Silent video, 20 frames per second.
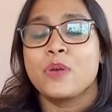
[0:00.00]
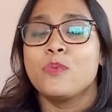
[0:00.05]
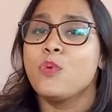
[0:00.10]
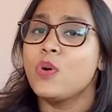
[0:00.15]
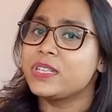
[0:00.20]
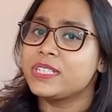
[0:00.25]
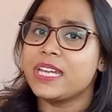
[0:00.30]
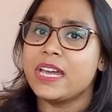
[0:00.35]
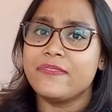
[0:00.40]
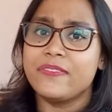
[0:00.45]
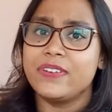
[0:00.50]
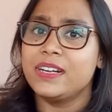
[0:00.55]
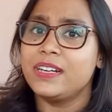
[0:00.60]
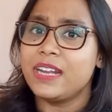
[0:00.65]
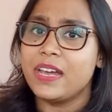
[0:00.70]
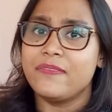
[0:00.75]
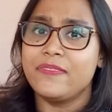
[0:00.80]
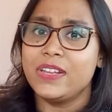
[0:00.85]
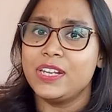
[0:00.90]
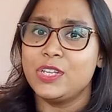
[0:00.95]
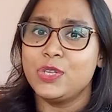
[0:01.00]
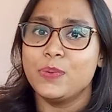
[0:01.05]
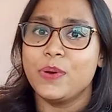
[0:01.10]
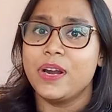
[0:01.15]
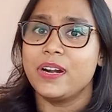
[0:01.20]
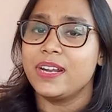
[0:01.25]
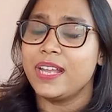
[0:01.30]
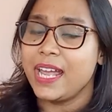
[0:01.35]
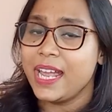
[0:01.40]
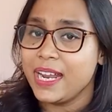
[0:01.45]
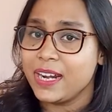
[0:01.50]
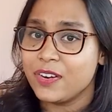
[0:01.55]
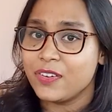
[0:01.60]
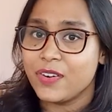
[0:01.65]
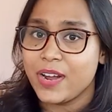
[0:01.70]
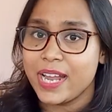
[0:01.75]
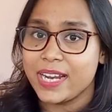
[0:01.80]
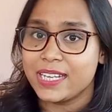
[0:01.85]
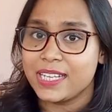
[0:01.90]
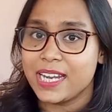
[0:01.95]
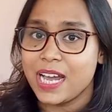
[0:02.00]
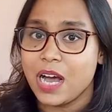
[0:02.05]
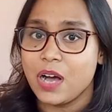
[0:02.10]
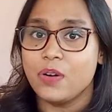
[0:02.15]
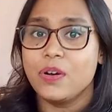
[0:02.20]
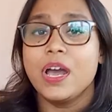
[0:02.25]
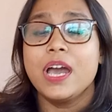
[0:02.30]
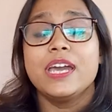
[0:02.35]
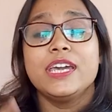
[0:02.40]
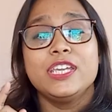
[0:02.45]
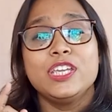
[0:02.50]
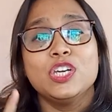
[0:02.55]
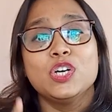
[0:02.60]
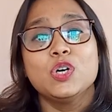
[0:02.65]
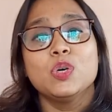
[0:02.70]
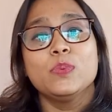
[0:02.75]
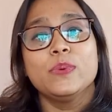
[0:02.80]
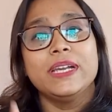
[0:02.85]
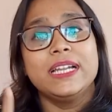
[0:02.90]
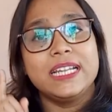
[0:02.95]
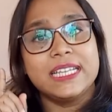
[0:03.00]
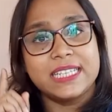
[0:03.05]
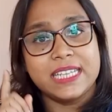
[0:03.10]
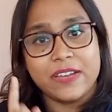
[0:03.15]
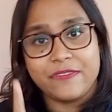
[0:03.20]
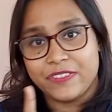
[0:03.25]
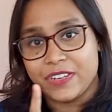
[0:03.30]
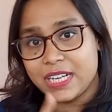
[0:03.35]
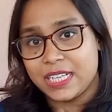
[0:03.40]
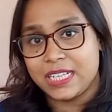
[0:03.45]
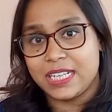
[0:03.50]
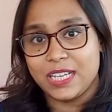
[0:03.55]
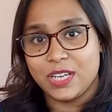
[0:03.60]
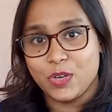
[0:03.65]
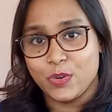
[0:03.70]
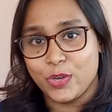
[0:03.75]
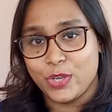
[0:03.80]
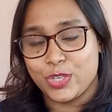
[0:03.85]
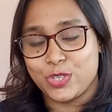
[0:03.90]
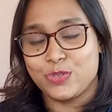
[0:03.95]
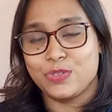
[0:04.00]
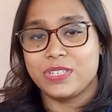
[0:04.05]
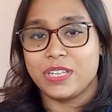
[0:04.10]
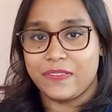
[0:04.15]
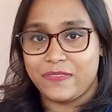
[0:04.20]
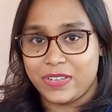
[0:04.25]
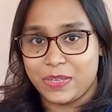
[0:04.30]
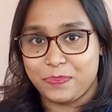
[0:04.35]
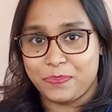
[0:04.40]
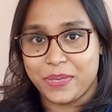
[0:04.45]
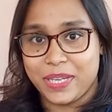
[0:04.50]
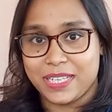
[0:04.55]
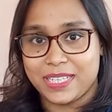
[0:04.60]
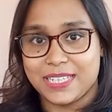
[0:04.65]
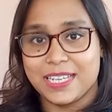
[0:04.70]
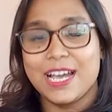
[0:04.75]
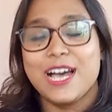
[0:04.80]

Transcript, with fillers: Whatever level you are in right now, you will definitely going to develop it.